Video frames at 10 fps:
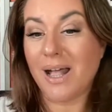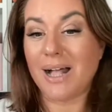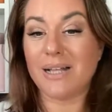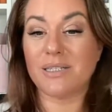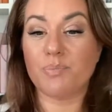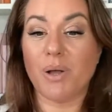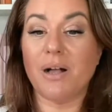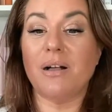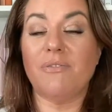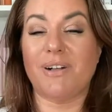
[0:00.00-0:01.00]
as
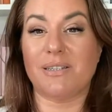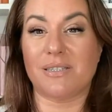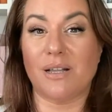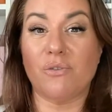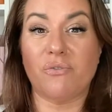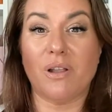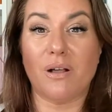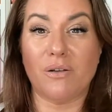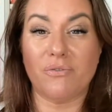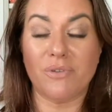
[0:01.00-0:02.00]
part of our
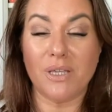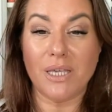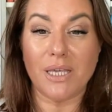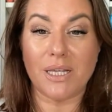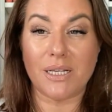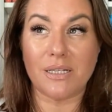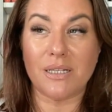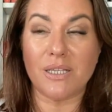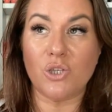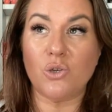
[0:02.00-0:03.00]
self-love. In
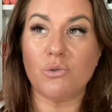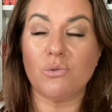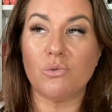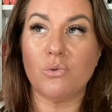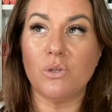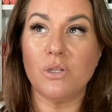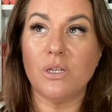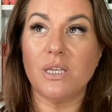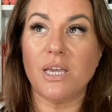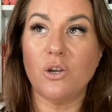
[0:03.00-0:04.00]

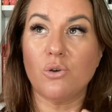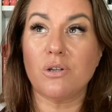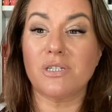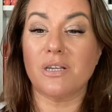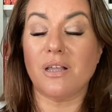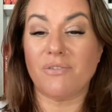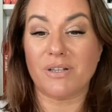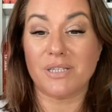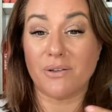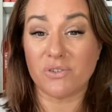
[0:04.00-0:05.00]
order to love
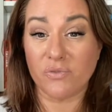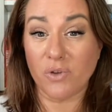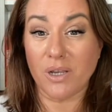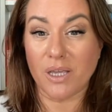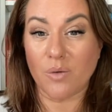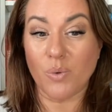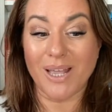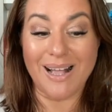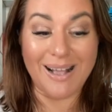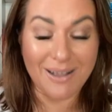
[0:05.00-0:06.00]
ourselves fully,
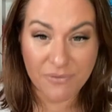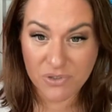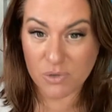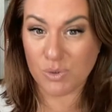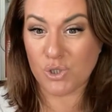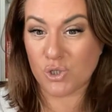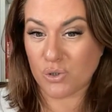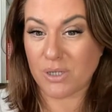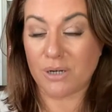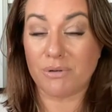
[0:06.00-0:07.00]
we have to
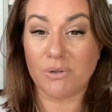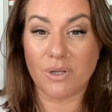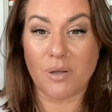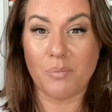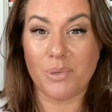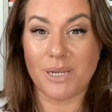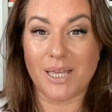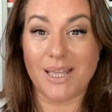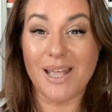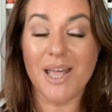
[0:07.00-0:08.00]
enjoy our own
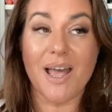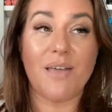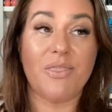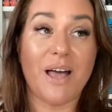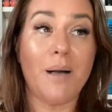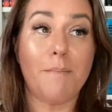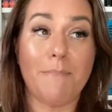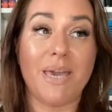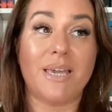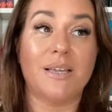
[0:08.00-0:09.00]
company, and that
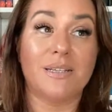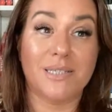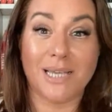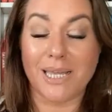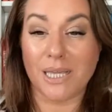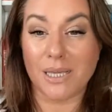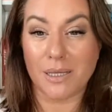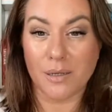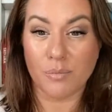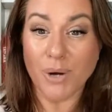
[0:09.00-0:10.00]
may take
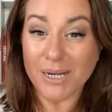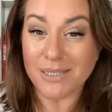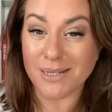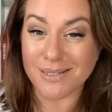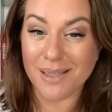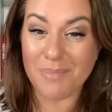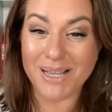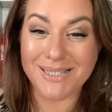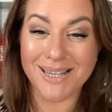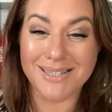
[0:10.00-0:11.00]
practice. It
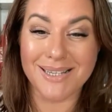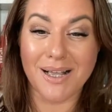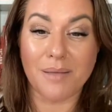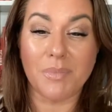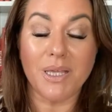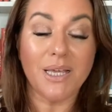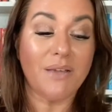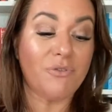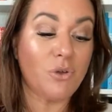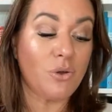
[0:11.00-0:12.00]
may take time.
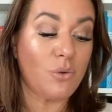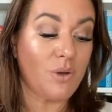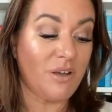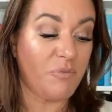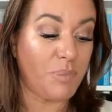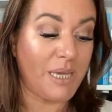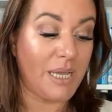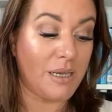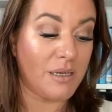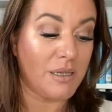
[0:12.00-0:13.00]
If you have
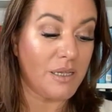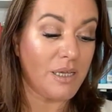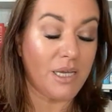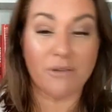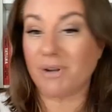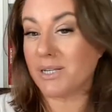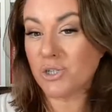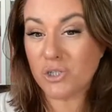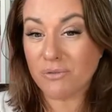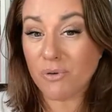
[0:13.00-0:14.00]
been in a
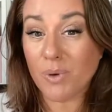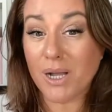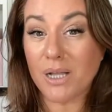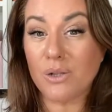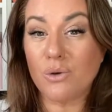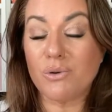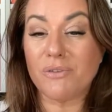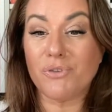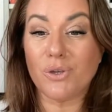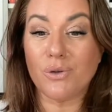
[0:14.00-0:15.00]
relationship for a while, or
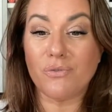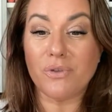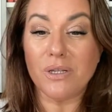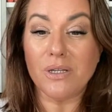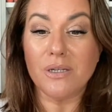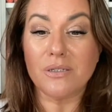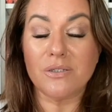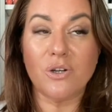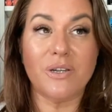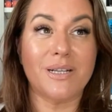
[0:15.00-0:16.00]
if you've
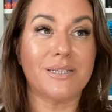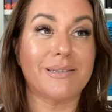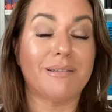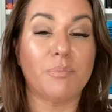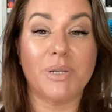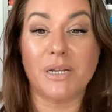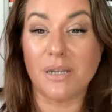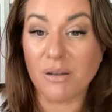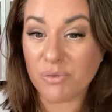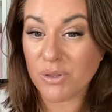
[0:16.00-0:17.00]
not necessarily been in
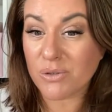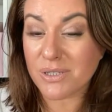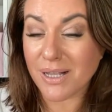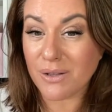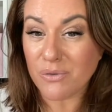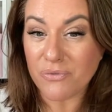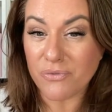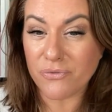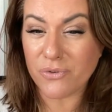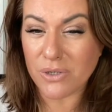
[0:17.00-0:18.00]
love with yourself
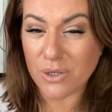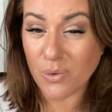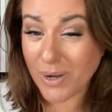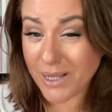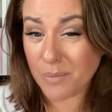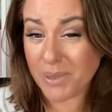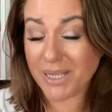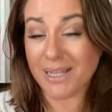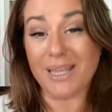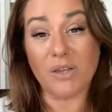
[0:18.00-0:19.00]
for quite a
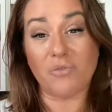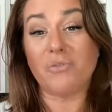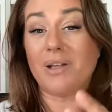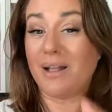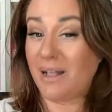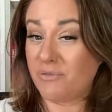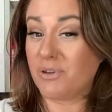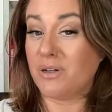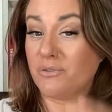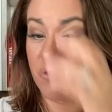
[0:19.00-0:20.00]
bit, if
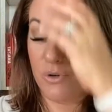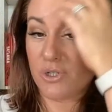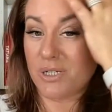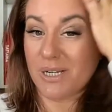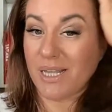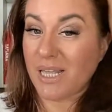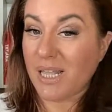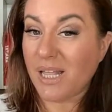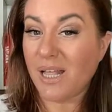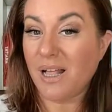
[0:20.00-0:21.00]
ever, unfortunately.
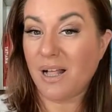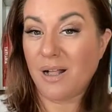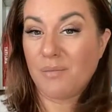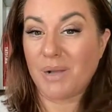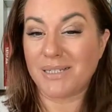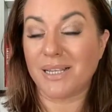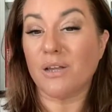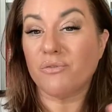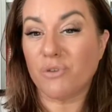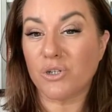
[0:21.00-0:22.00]
I say
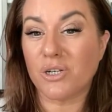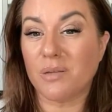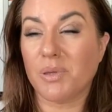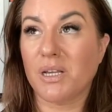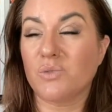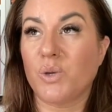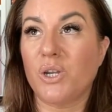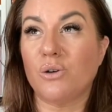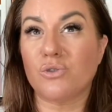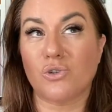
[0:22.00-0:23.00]
unfortunately because we're
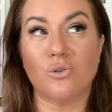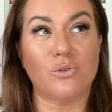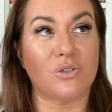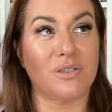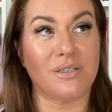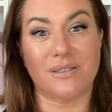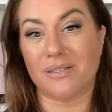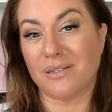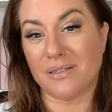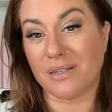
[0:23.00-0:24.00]
not taught
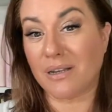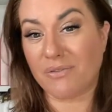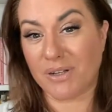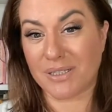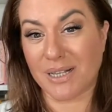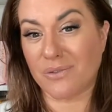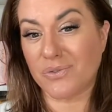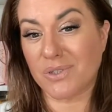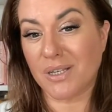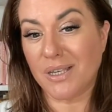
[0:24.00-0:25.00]
to love
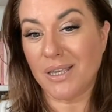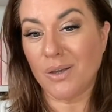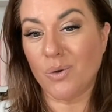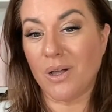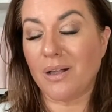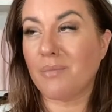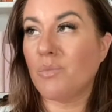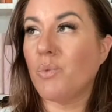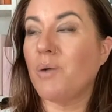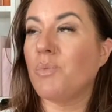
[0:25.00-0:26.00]
ourselves.
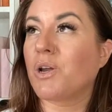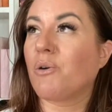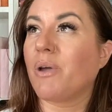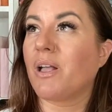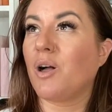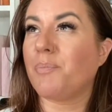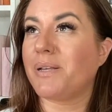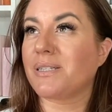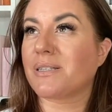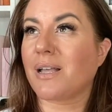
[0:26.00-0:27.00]
When we're growing up,
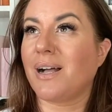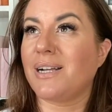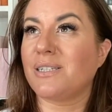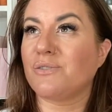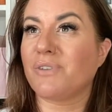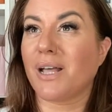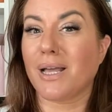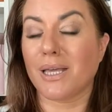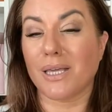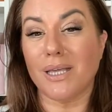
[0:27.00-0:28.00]
it's kind of
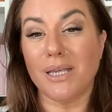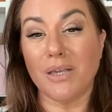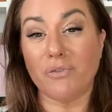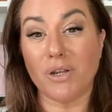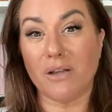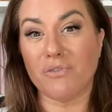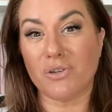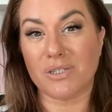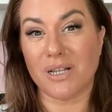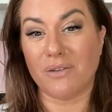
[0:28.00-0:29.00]
like, if you love
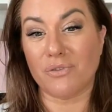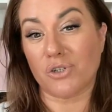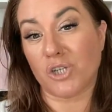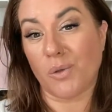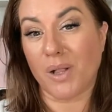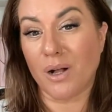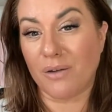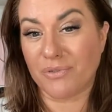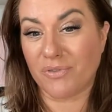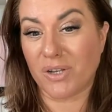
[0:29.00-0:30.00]
yourself, you're showing
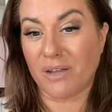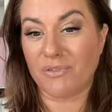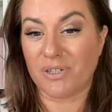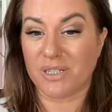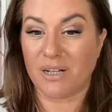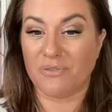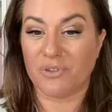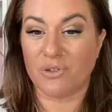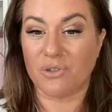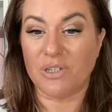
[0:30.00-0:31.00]
off. If you love yourself,
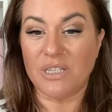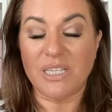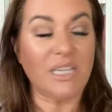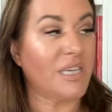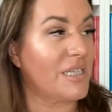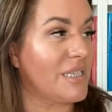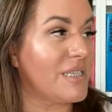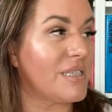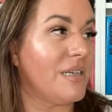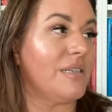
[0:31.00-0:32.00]
you're
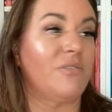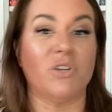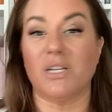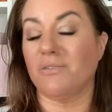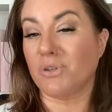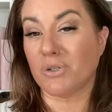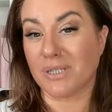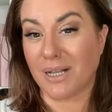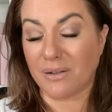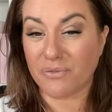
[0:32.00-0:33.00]
egotistical. If you love
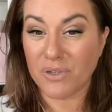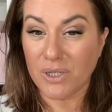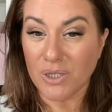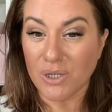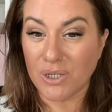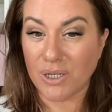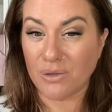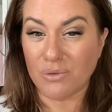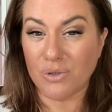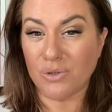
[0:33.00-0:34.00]
yourself,
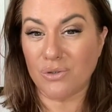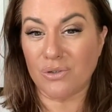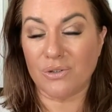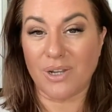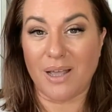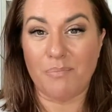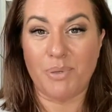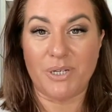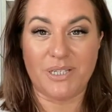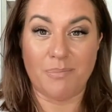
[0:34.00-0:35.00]
you're like
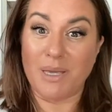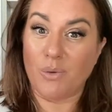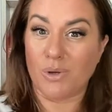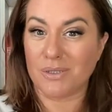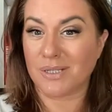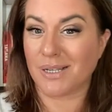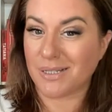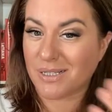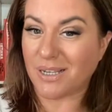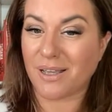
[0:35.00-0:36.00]
Bertie Big
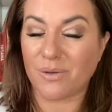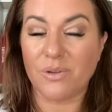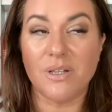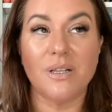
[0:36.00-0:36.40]
Whatsits.